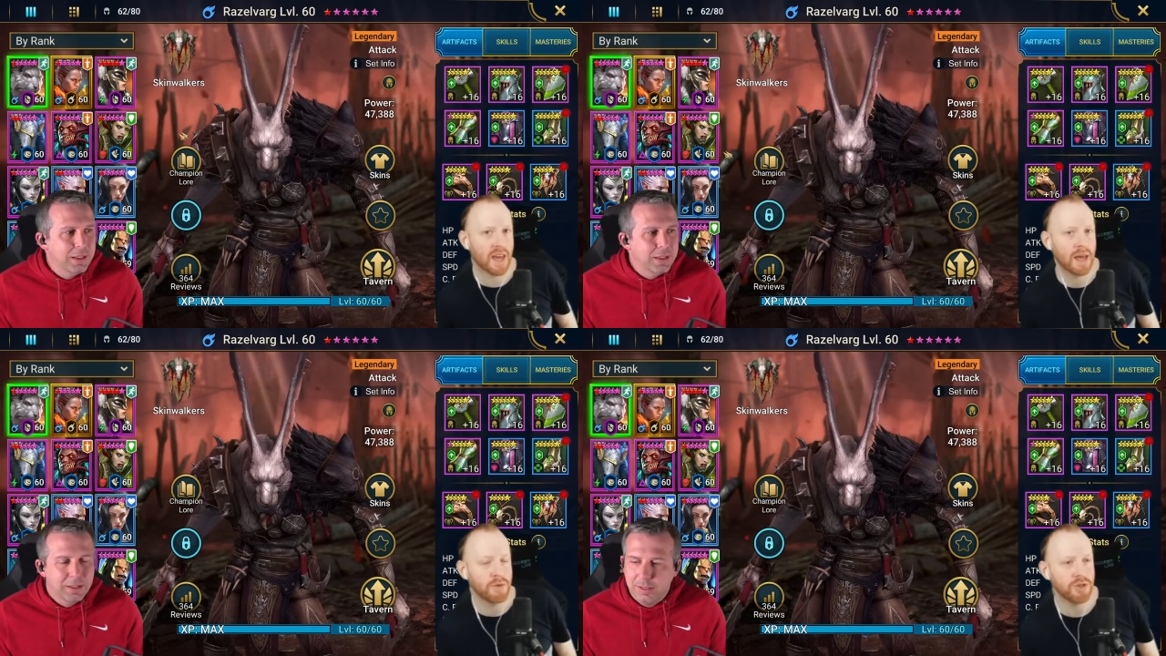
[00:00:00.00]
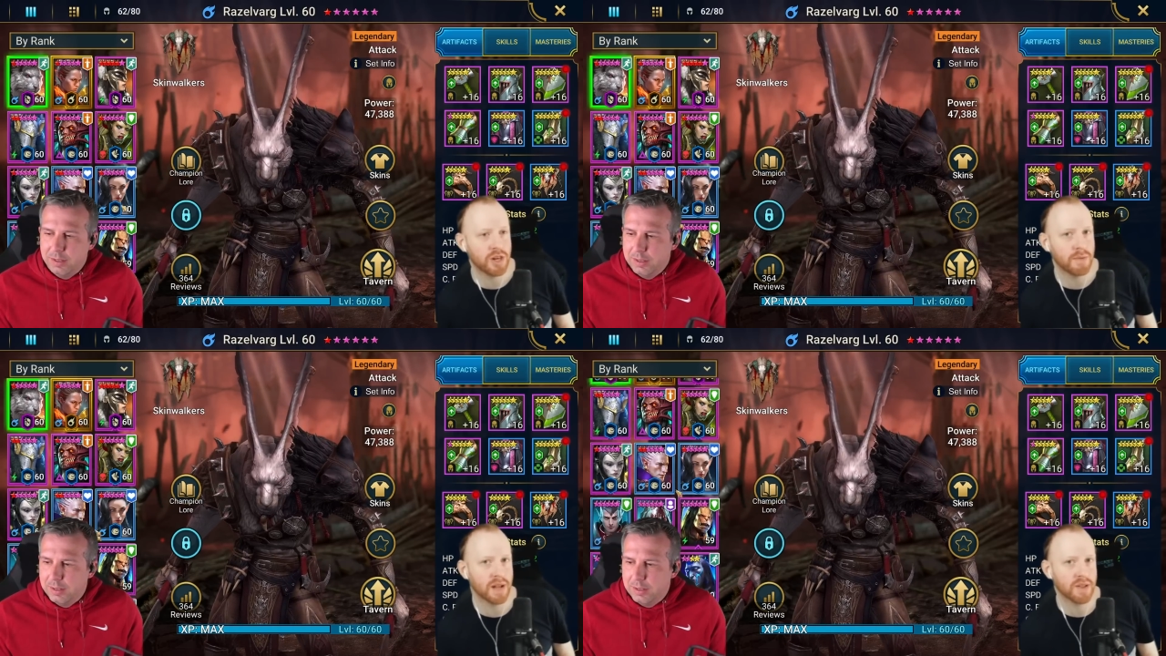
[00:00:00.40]
Speaker 1: the game with
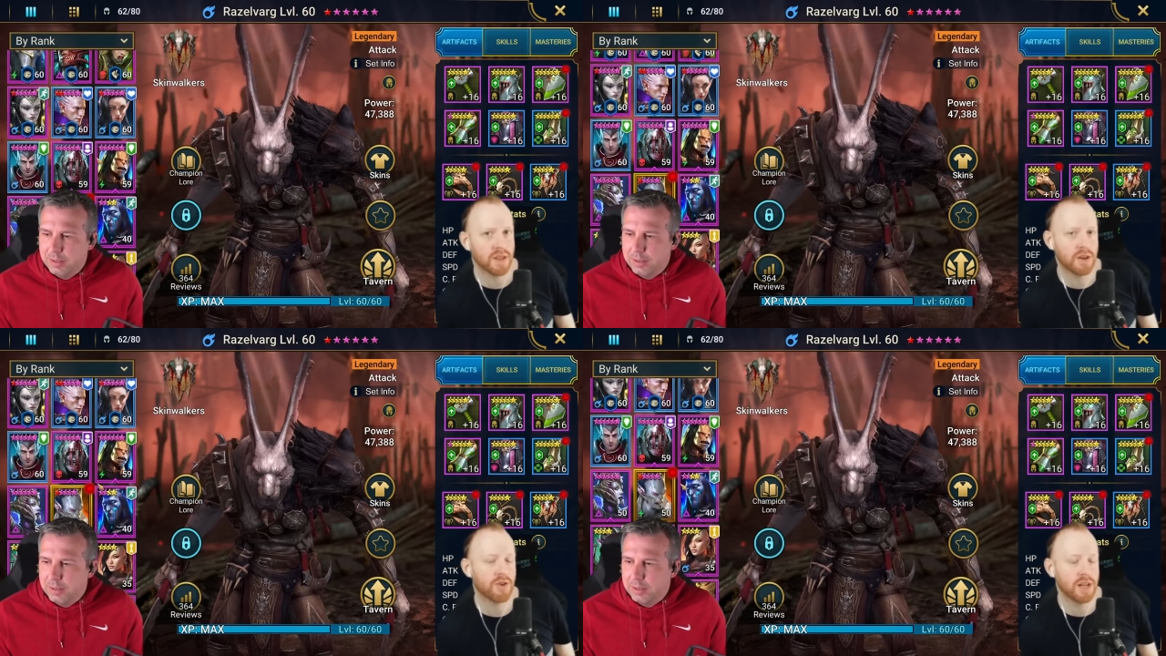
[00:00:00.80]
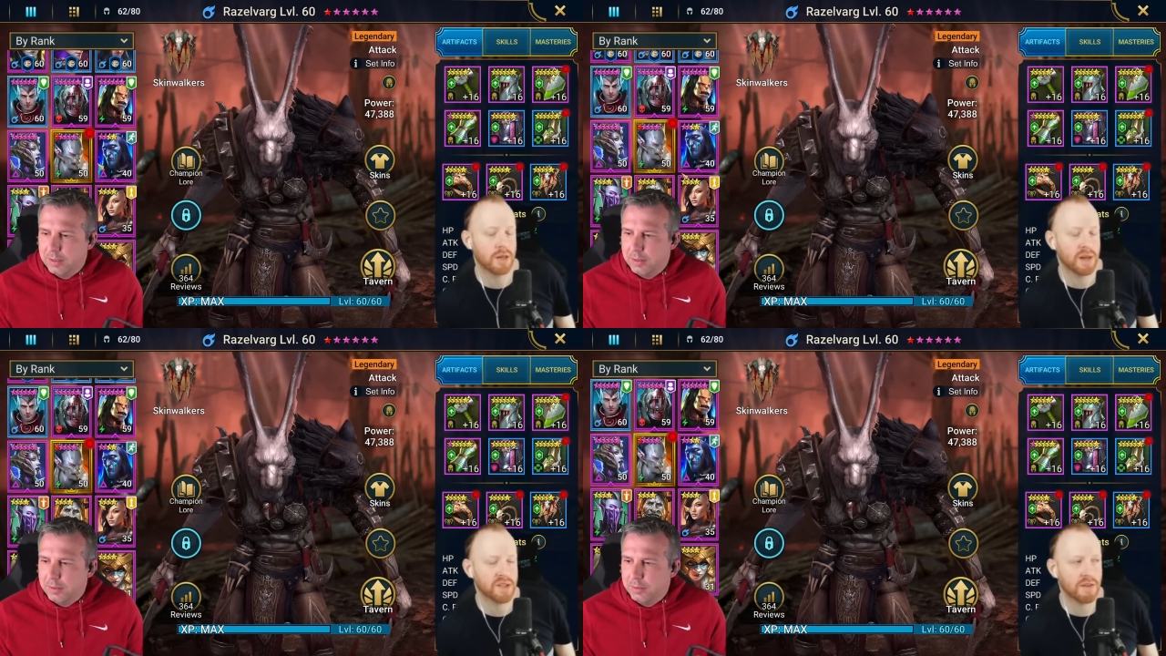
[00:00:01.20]
Geo man, so they tried
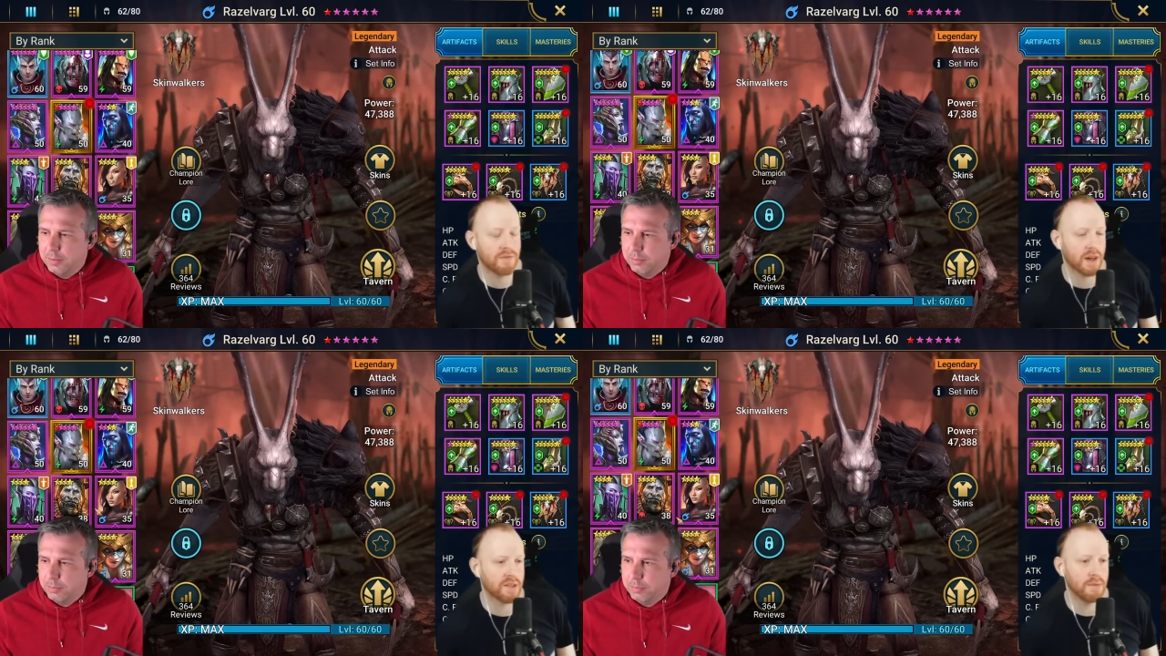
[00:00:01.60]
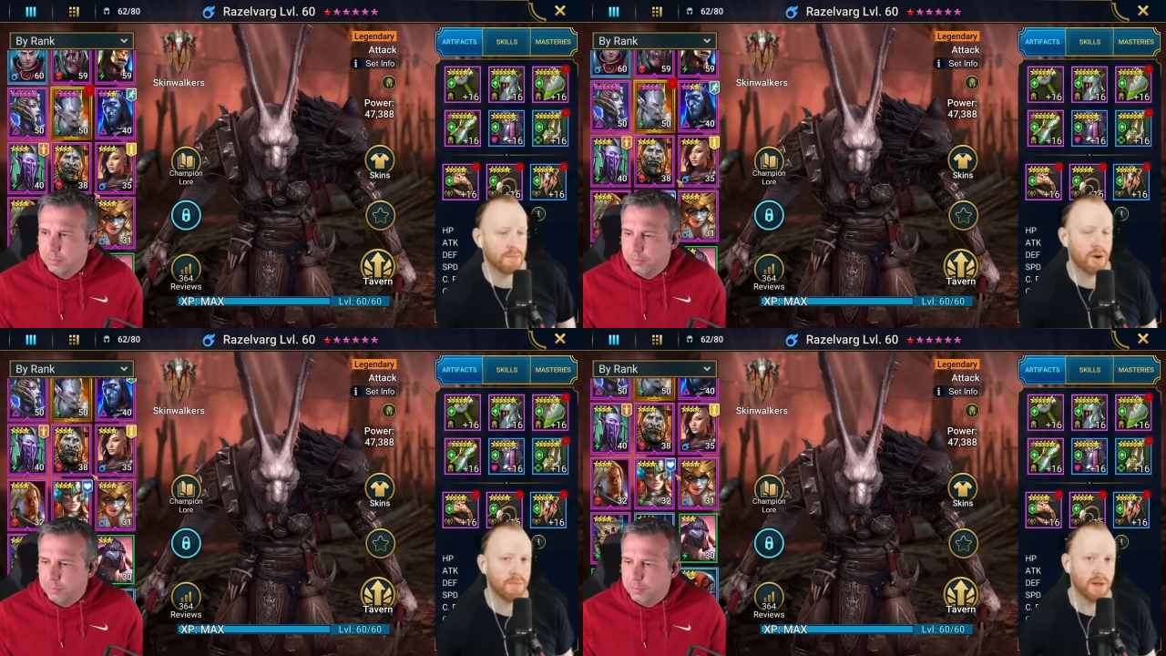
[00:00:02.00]
to basically fix
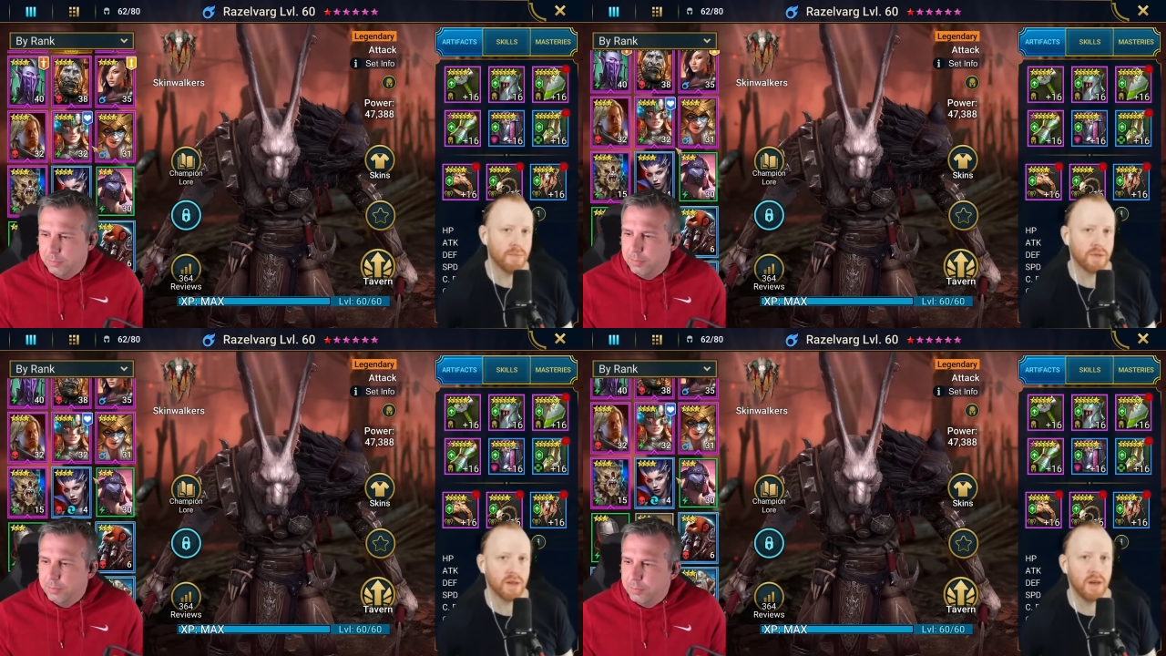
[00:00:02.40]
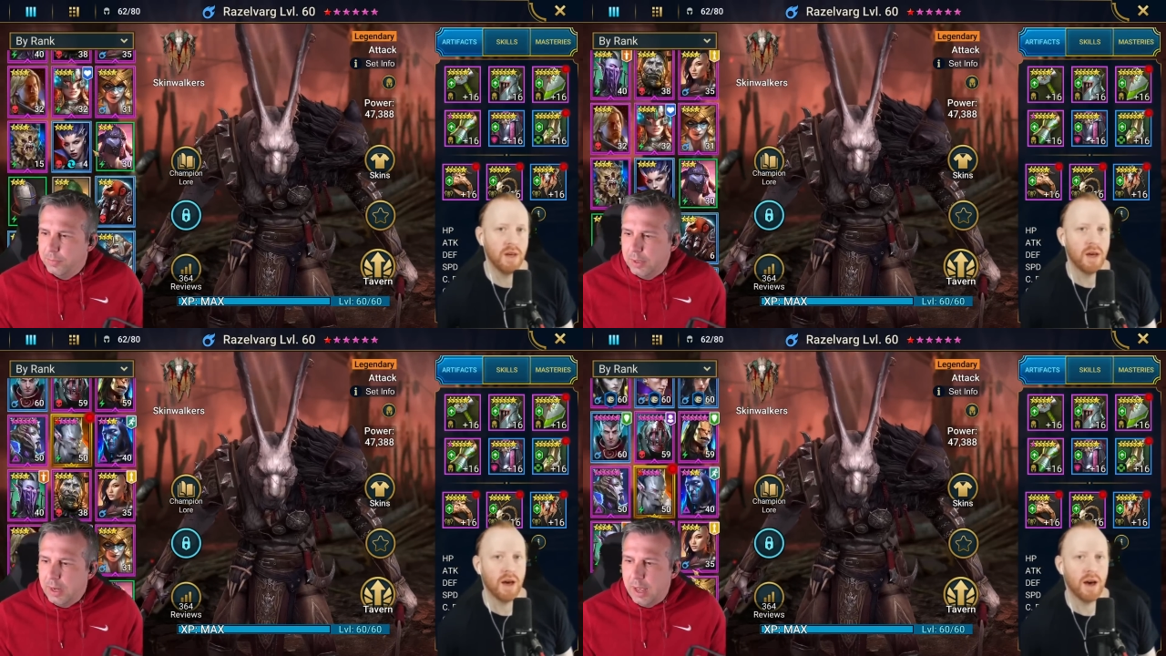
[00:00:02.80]
some problems.
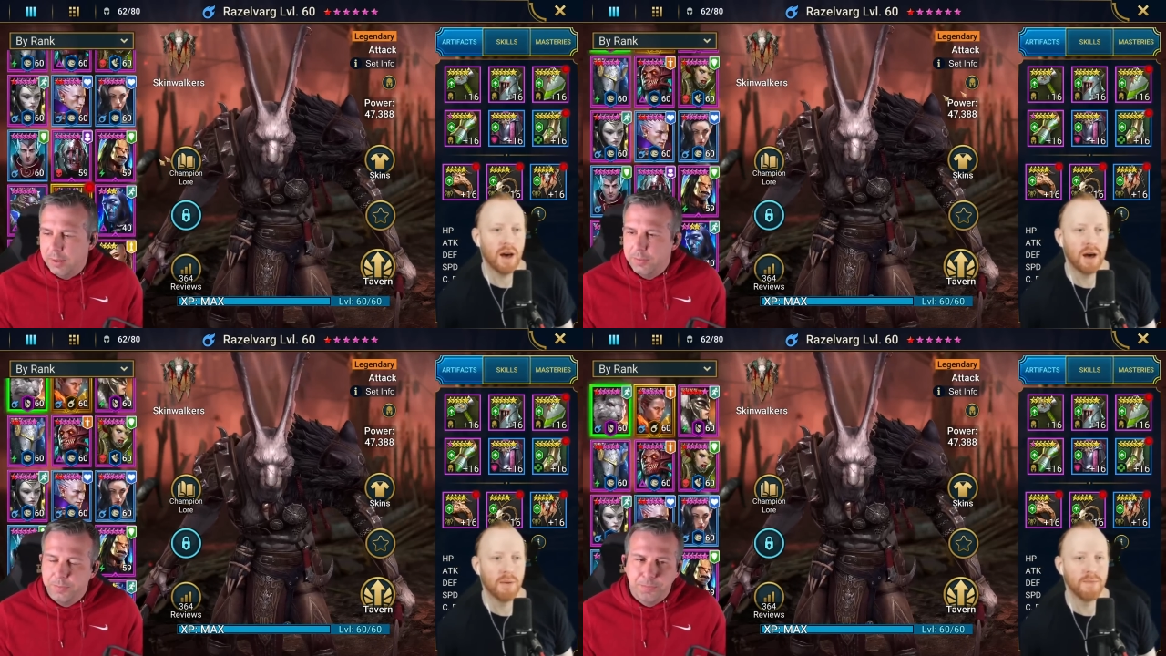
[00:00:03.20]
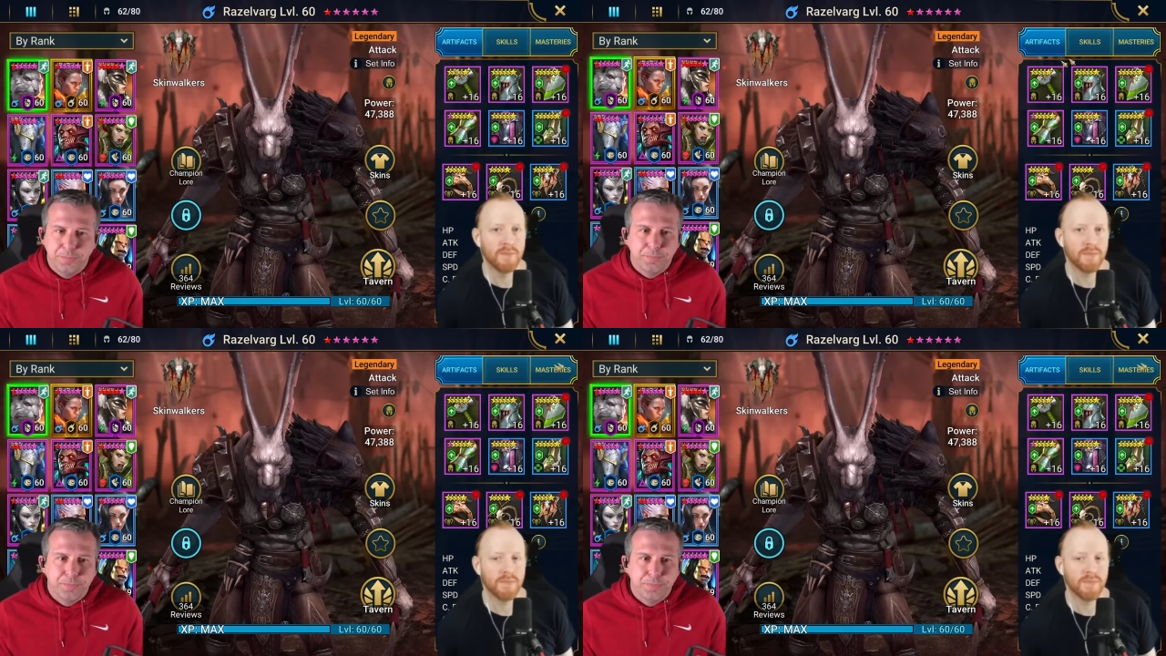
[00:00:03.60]
Yeah. Um,